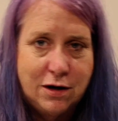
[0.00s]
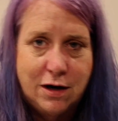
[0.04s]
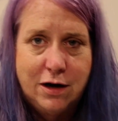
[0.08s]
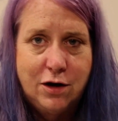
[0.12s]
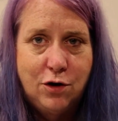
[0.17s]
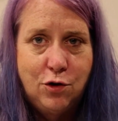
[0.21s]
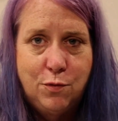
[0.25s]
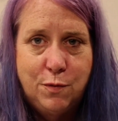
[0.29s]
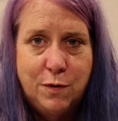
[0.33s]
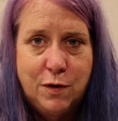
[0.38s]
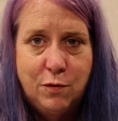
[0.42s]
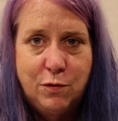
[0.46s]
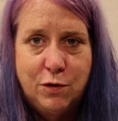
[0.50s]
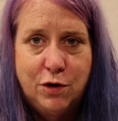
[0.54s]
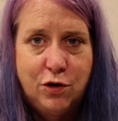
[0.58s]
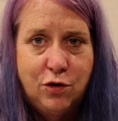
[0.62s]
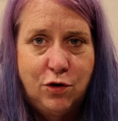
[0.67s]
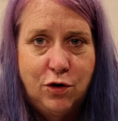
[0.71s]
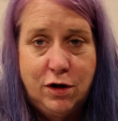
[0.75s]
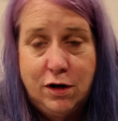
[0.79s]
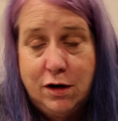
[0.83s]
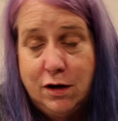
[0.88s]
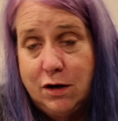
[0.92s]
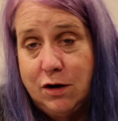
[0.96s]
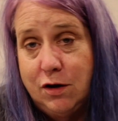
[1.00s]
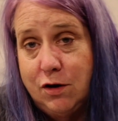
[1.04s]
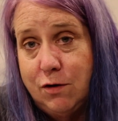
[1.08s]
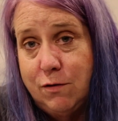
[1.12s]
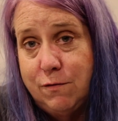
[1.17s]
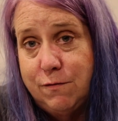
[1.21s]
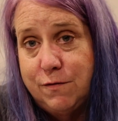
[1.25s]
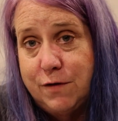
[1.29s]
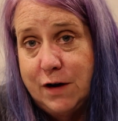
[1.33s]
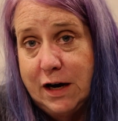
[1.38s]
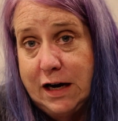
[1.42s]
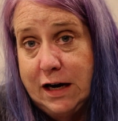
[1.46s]
I hope that when you're looking, you
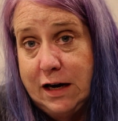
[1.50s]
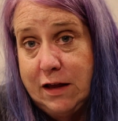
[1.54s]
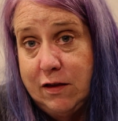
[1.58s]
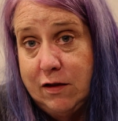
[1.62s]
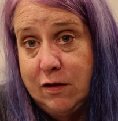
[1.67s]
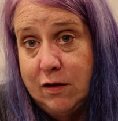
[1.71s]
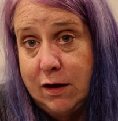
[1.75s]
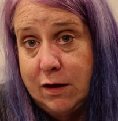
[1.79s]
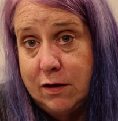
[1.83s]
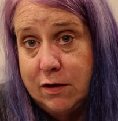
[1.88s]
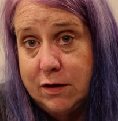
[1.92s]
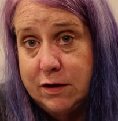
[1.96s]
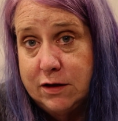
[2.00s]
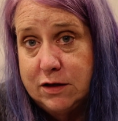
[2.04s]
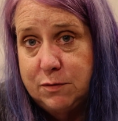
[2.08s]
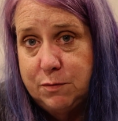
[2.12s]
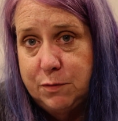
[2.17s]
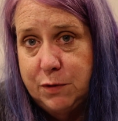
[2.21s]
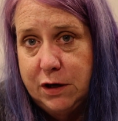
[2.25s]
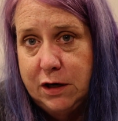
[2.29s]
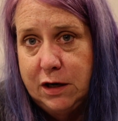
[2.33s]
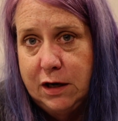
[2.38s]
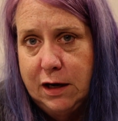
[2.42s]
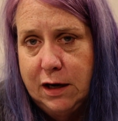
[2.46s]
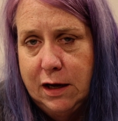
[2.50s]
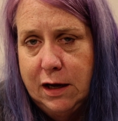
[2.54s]
don't find anything like this, but